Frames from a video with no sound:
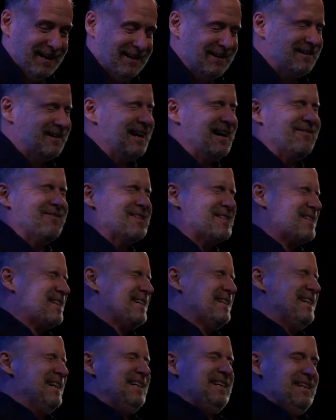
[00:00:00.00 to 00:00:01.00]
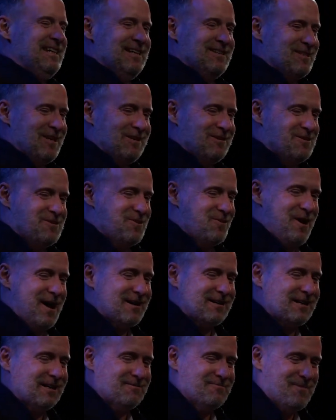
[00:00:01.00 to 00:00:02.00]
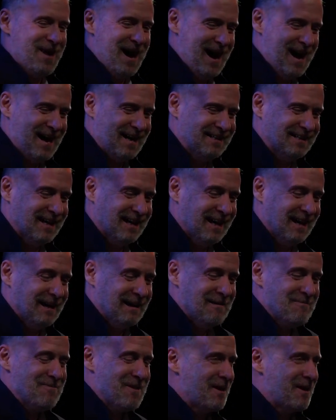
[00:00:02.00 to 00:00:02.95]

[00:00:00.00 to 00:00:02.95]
Oh, I'm as giddy as a drunken man.